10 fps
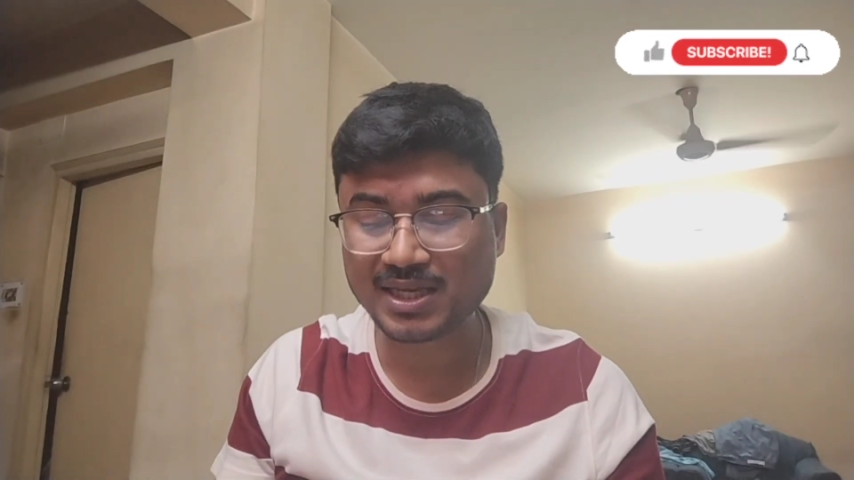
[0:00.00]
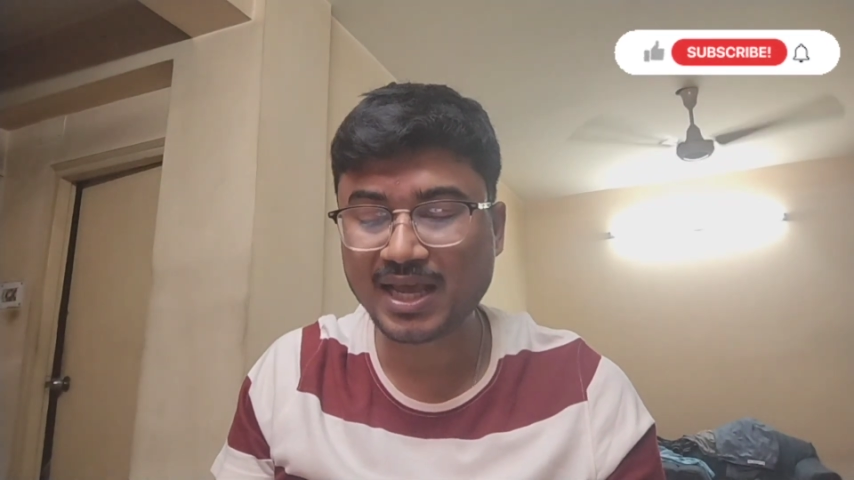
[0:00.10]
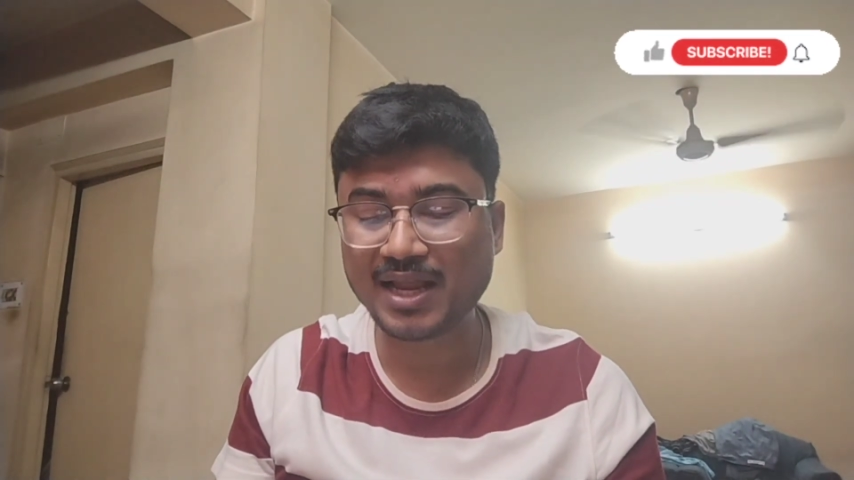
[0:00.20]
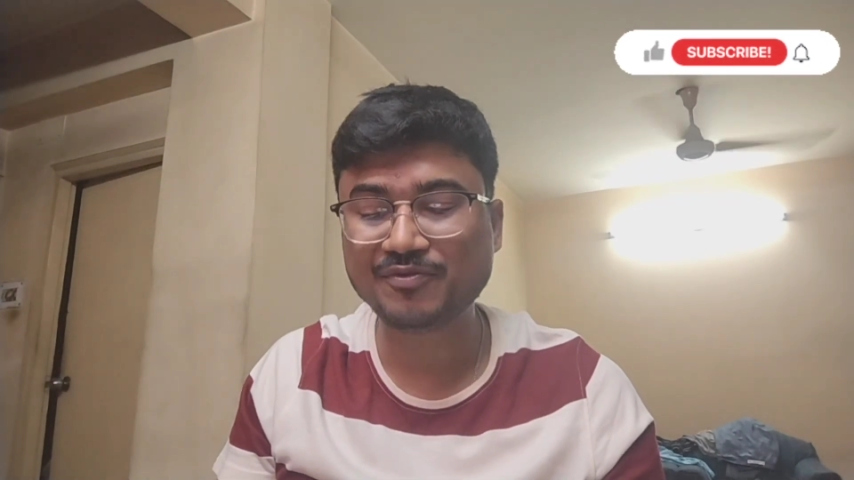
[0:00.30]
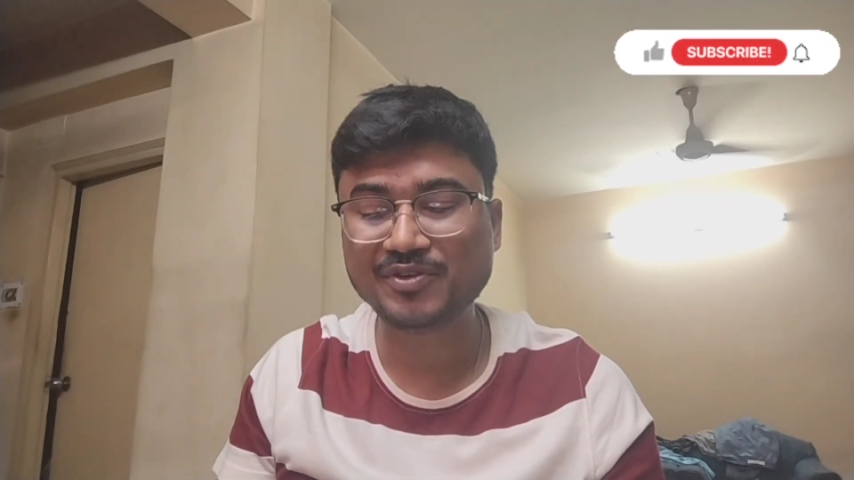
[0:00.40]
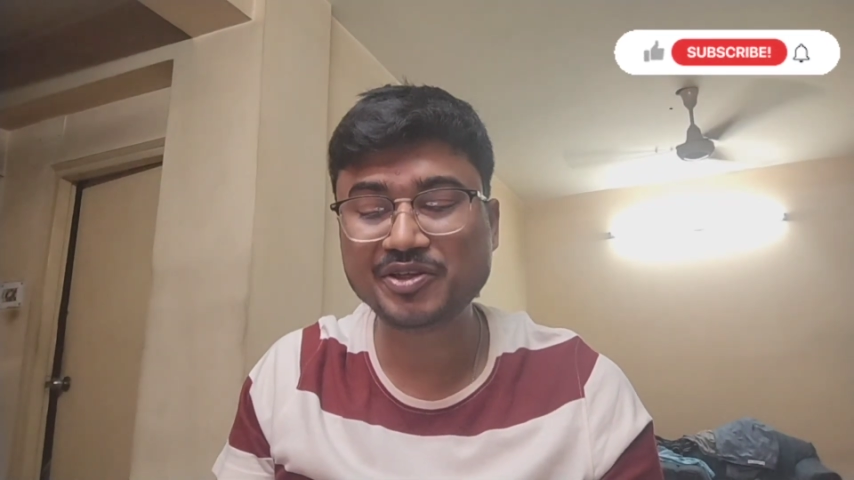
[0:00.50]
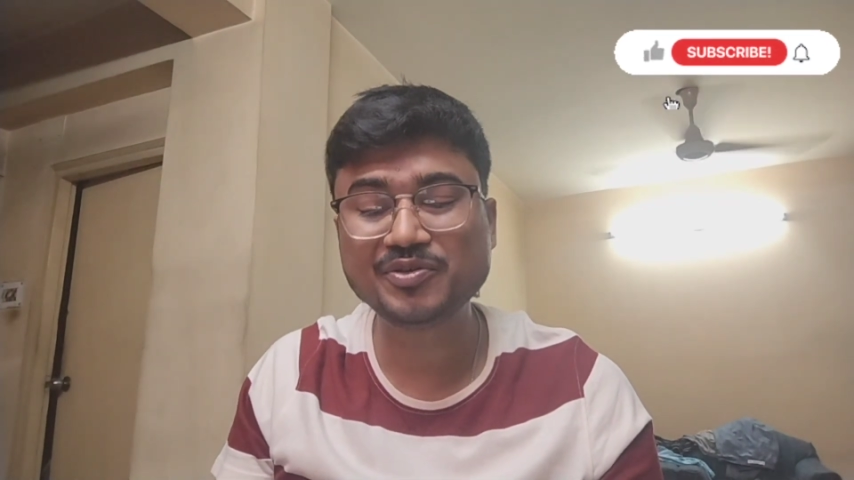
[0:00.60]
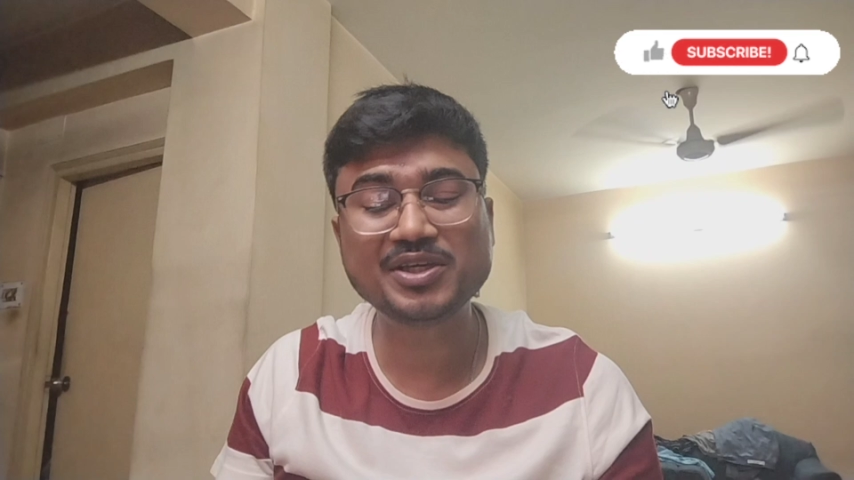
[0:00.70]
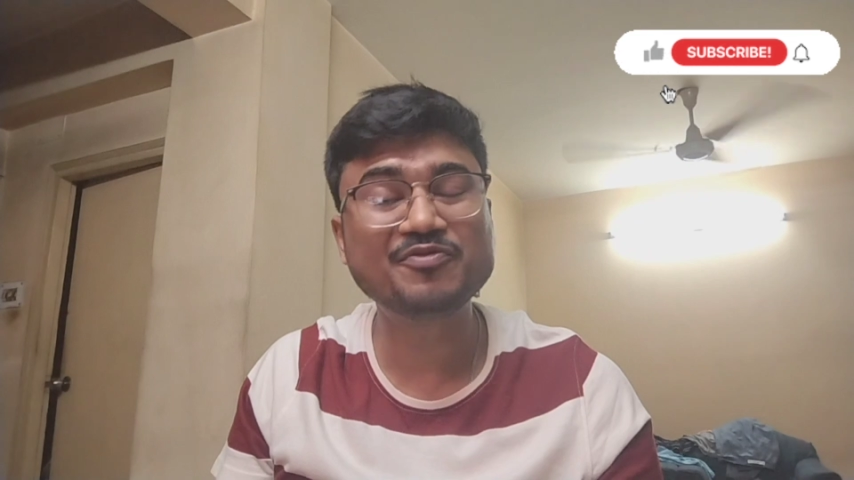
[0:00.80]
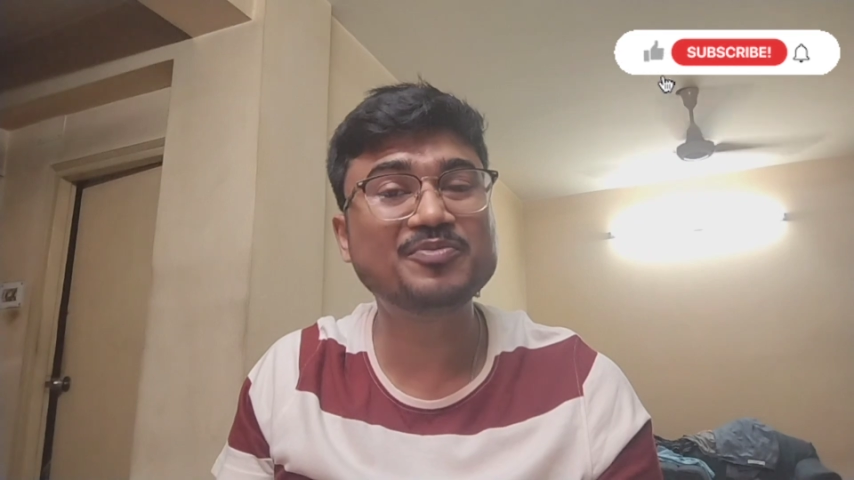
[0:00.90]
And will
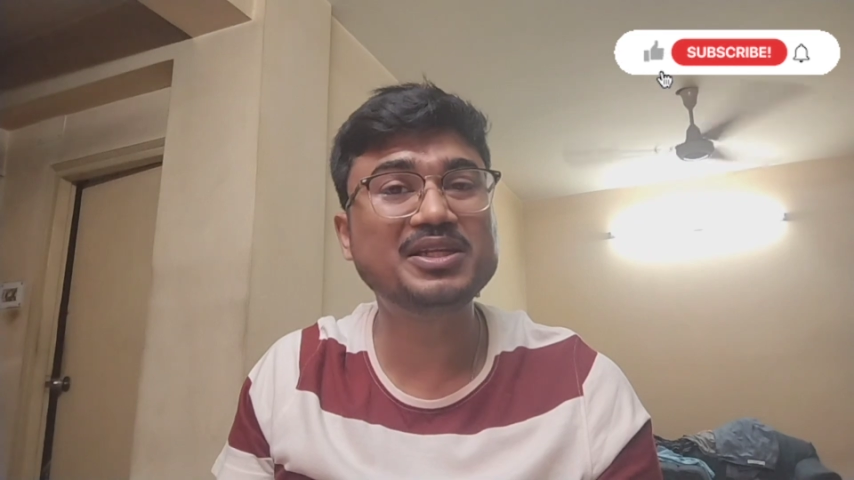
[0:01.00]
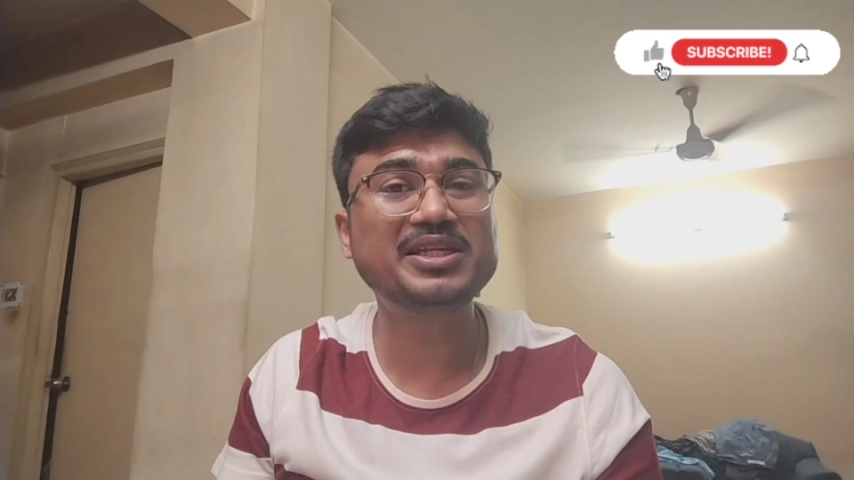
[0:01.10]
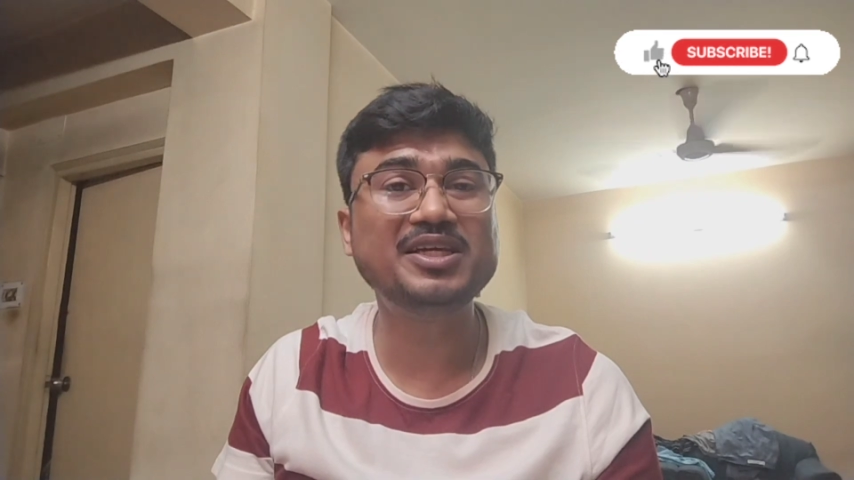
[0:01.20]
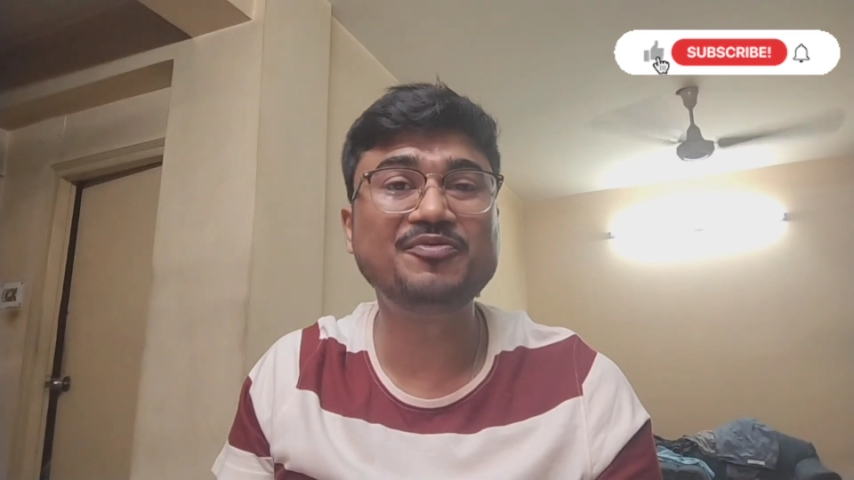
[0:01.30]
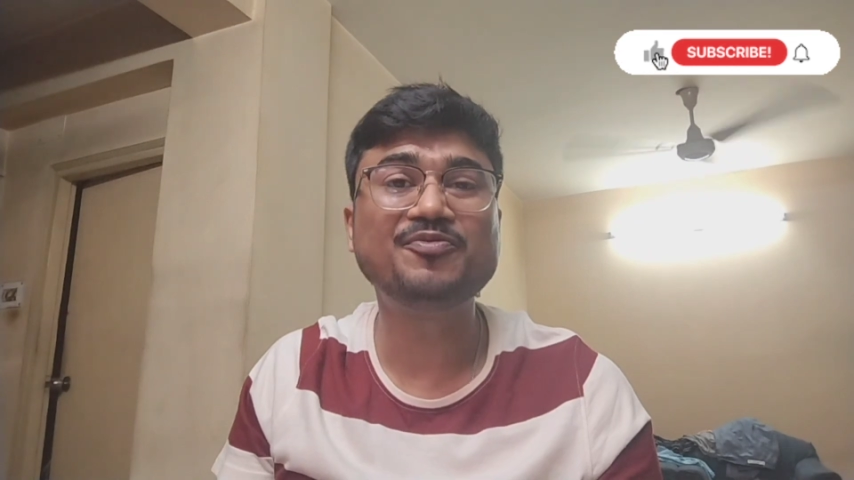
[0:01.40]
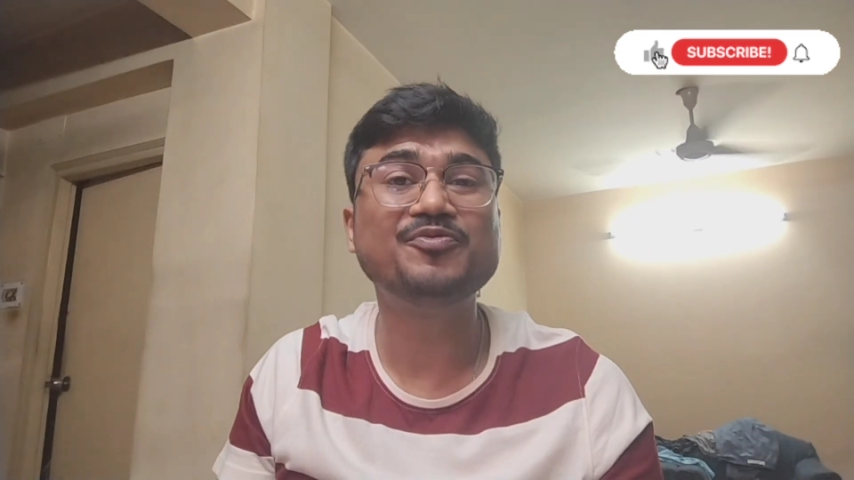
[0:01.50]
you give me leave?